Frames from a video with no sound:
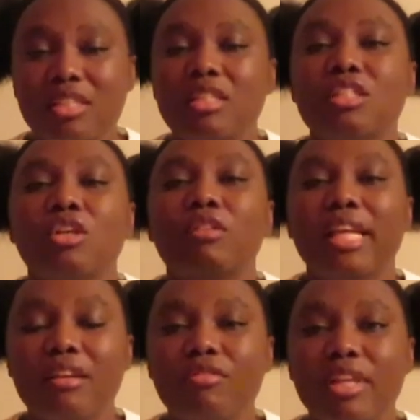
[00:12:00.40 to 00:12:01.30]
is on
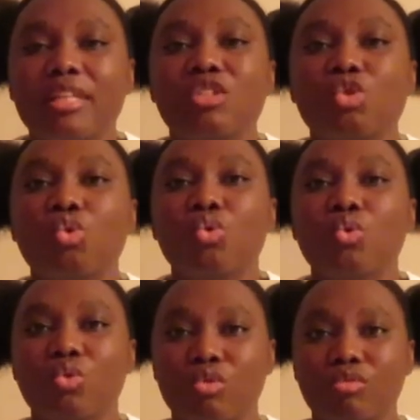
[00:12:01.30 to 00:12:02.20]
Netflix.
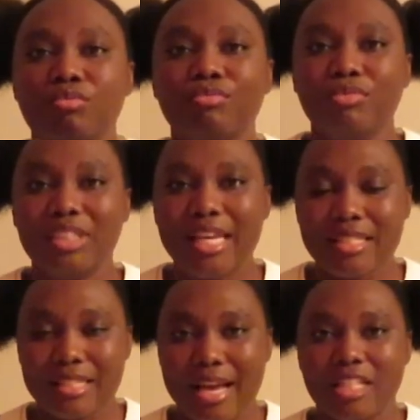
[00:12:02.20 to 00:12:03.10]
So
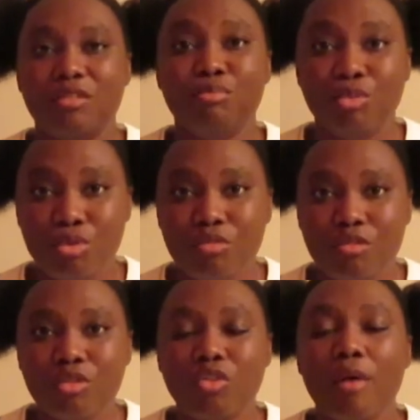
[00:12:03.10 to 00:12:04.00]
yes, guys,
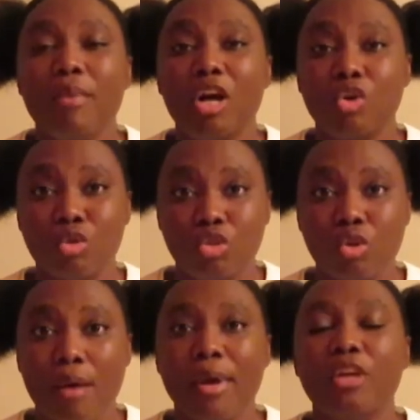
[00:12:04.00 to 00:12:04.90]
beautiful drama, good
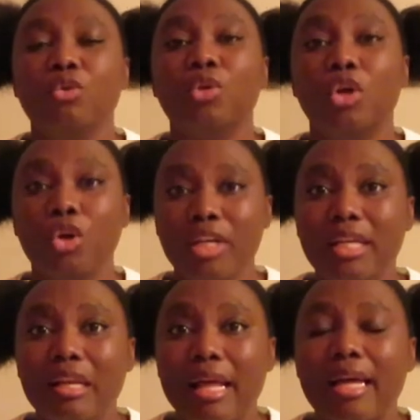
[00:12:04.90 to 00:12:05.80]
drama. You will learn
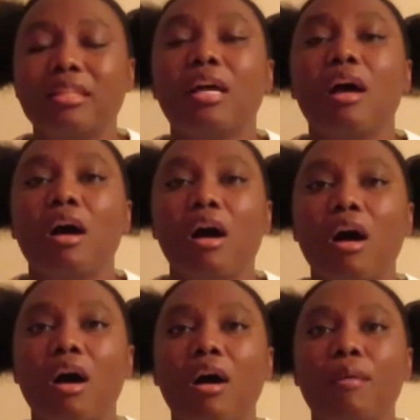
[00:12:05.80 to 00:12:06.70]
a lot
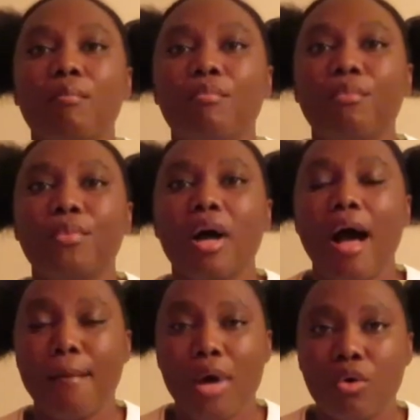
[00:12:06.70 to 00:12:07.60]

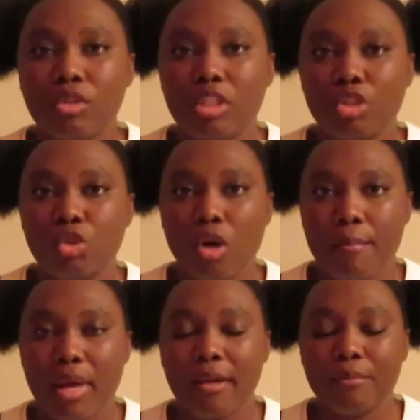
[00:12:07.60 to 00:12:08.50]
about this
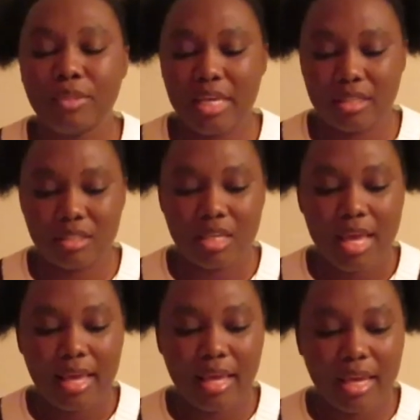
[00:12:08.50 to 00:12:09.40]
drama. Yes.
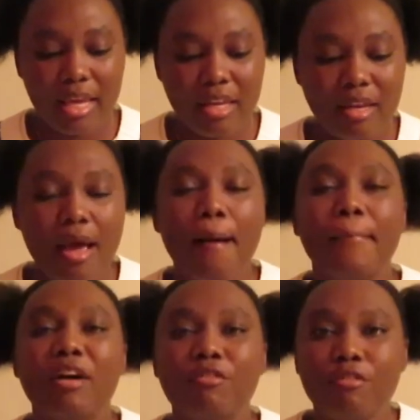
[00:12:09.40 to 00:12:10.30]
And
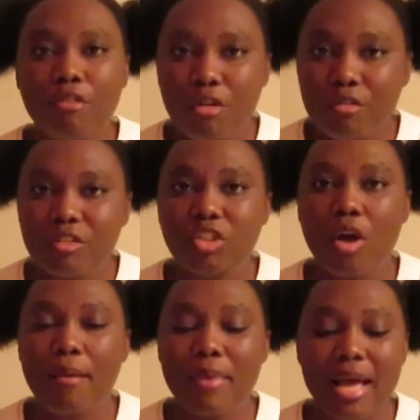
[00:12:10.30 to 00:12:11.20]
my fourth
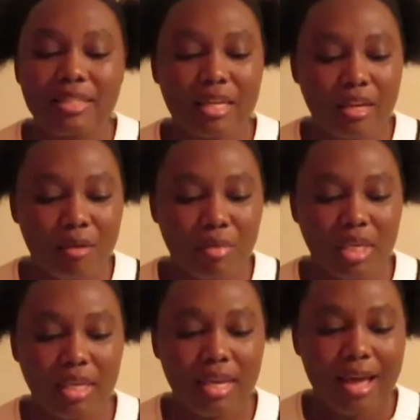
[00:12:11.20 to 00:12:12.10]
drama is gonna
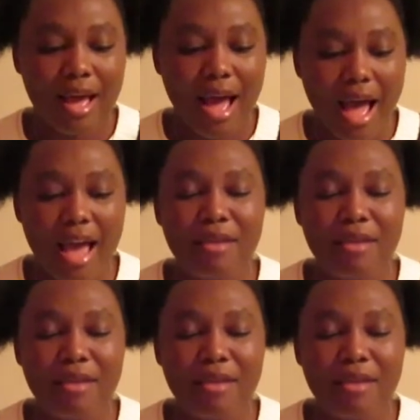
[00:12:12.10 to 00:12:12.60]
be I